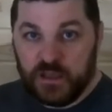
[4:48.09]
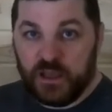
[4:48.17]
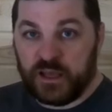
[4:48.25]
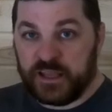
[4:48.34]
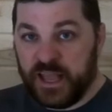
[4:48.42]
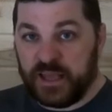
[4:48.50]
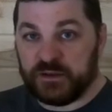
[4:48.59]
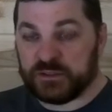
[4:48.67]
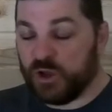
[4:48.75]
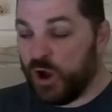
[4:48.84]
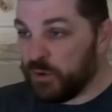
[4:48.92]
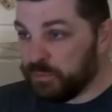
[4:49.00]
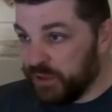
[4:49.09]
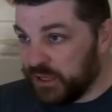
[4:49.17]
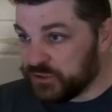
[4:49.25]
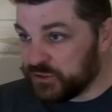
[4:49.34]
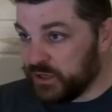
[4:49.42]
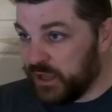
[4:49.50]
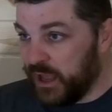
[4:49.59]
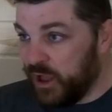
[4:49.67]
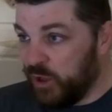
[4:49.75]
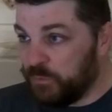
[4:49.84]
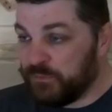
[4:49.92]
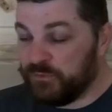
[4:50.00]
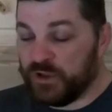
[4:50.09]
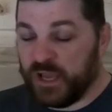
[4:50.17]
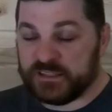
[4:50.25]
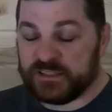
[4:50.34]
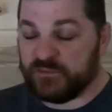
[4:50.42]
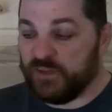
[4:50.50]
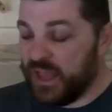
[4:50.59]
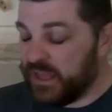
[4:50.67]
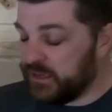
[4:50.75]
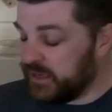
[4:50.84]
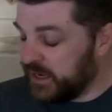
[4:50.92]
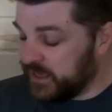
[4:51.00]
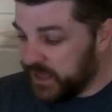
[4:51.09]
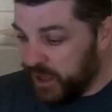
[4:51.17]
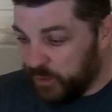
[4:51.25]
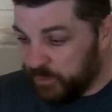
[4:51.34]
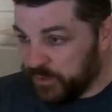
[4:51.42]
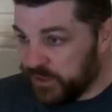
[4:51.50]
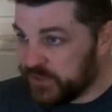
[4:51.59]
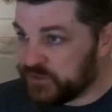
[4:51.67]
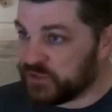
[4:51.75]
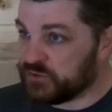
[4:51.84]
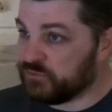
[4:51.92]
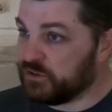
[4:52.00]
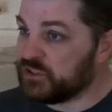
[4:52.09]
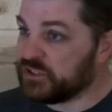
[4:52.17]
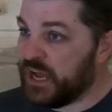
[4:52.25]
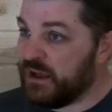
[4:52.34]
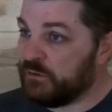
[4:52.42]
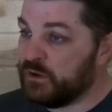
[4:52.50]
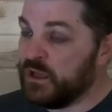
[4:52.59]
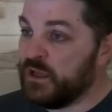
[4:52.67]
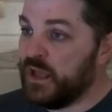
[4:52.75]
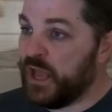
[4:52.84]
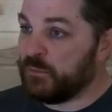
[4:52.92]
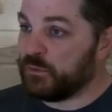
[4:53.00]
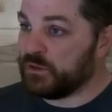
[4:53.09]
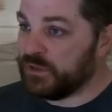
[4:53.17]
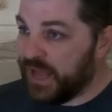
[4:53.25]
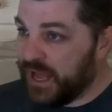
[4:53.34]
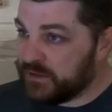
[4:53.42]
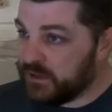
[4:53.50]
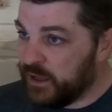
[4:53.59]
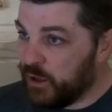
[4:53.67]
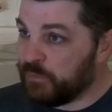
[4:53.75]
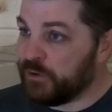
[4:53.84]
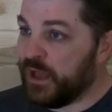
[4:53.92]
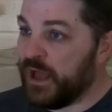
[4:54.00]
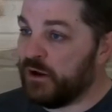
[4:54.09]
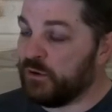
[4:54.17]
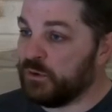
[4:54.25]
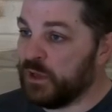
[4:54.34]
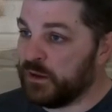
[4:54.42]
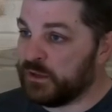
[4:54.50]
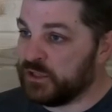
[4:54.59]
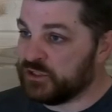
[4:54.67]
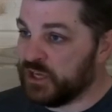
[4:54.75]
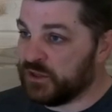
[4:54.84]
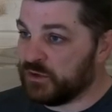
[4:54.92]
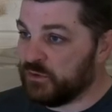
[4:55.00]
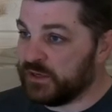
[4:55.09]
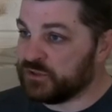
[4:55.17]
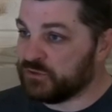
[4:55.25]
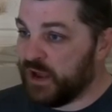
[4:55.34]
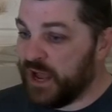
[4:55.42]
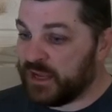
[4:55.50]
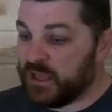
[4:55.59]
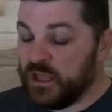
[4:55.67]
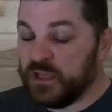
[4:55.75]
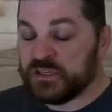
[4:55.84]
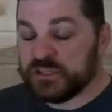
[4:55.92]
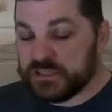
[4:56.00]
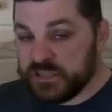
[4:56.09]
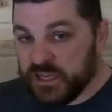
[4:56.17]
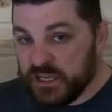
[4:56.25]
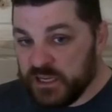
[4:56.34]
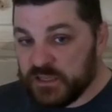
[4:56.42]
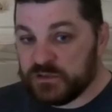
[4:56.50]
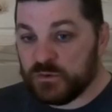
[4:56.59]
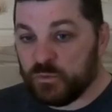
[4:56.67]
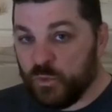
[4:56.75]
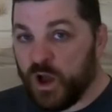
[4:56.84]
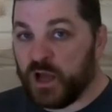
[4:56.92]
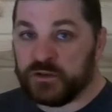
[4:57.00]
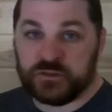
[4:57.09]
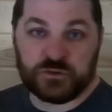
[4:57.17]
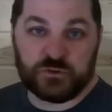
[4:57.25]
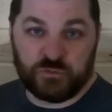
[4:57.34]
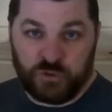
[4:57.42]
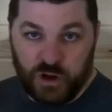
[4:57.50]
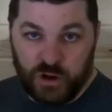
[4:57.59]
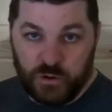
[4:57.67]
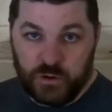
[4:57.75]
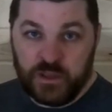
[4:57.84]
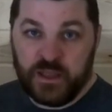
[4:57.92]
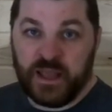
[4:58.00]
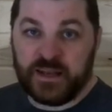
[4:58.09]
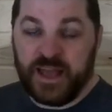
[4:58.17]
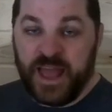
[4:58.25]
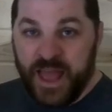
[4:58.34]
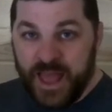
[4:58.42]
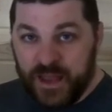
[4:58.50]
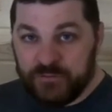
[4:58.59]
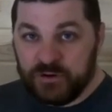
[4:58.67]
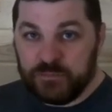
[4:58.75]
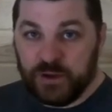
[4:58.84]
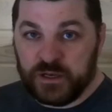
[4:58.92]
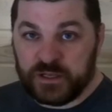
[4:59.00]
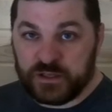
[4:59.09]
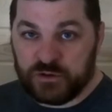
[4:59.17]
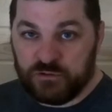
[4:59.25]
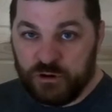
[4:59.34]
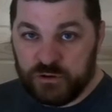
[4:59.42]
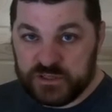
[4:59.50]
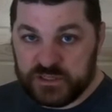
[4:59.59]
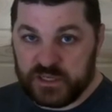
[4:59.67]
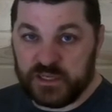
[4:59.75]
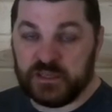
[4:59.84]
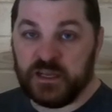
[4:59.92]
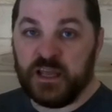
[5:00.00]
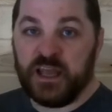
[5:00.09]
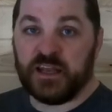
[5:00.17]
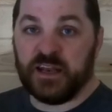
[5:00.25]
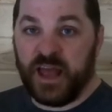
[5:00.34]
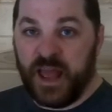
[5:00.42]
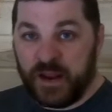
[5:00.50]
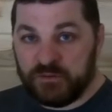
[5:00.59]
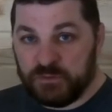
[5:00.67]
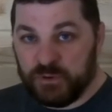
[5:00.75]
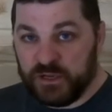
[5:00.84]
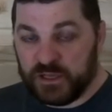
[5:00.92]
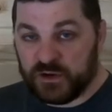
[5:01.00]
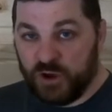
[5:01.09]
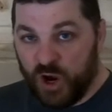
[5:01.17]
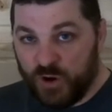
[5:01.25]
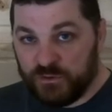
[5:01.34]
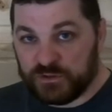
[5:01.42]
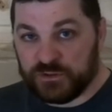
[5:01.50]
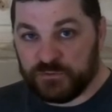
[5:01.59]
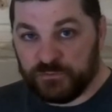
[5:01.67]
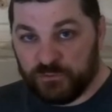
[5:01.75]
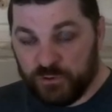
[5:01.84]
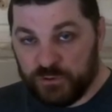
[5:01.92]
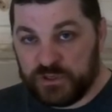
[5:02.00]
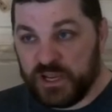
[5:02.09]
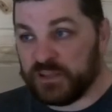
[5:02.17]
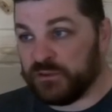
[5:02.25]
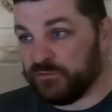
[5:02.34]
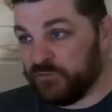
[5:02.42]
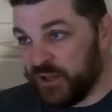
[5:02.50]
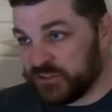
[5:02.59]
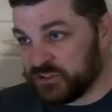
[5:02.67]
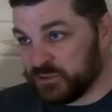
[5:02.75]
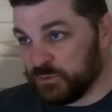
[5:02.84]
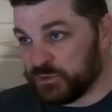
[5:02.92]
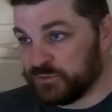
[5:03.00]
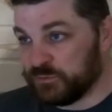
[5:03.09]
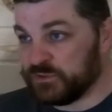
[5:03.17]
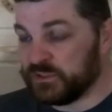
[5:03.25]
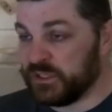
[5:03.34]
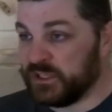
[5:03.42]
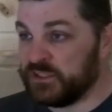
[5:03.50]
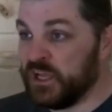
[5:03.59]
Again, it's our pleasure to help. If you guys need any help with it, just reach out and we're glad to help you out, get you on the right track. Seeds want to grow, and everybody can grow a seed, and everybody can harvest the fruit and the vegetables from seeds.